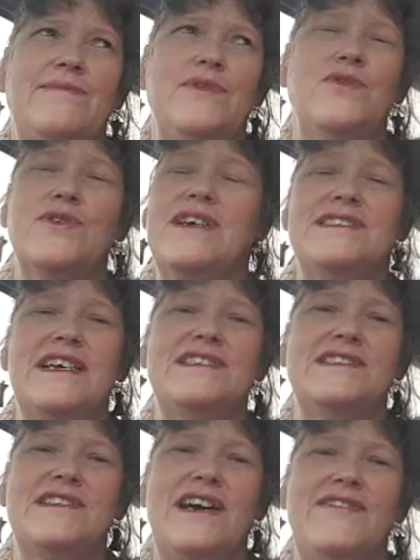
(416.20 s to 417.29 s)

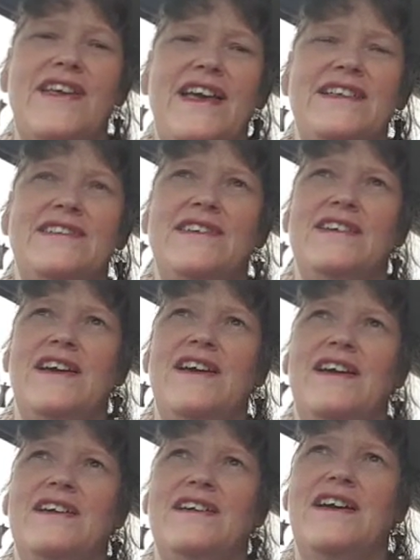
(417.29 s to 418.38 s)
organisations like that
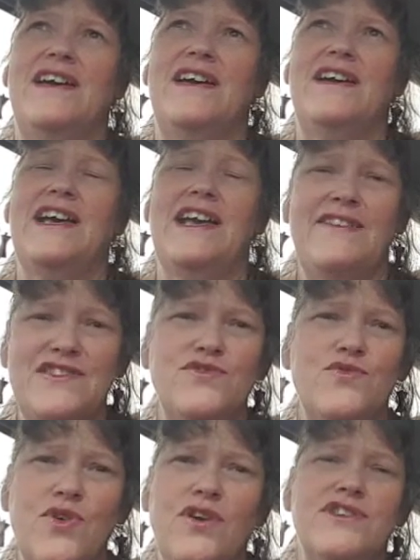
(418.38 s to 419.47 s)
have
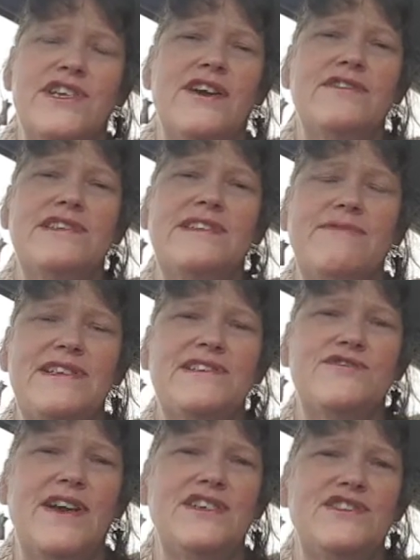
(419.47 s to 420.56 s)
still got charity
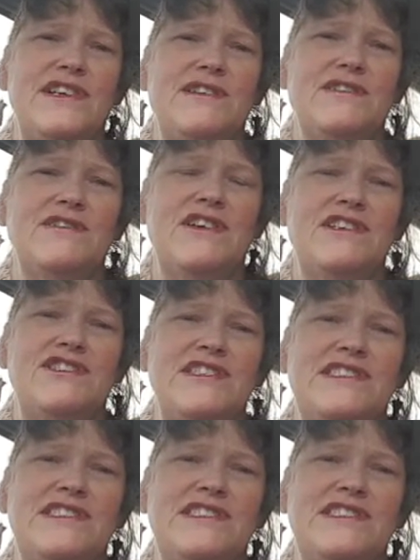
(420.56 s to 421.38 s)
registration. She